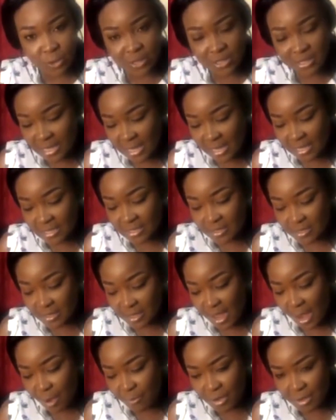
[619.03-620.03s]
And
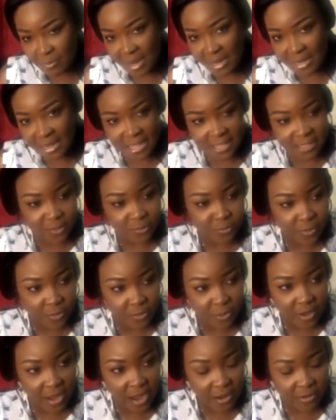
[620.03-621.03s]
Marlene and I, we just
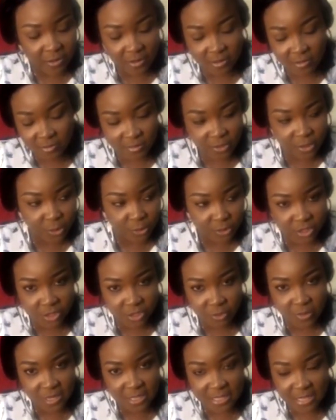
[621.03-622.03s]
read one,
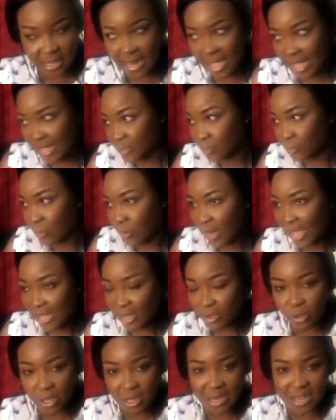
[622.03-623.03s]
like through once, because
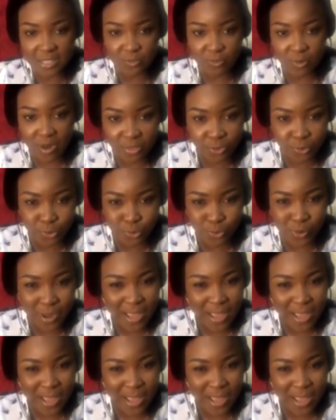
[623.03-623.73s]
of the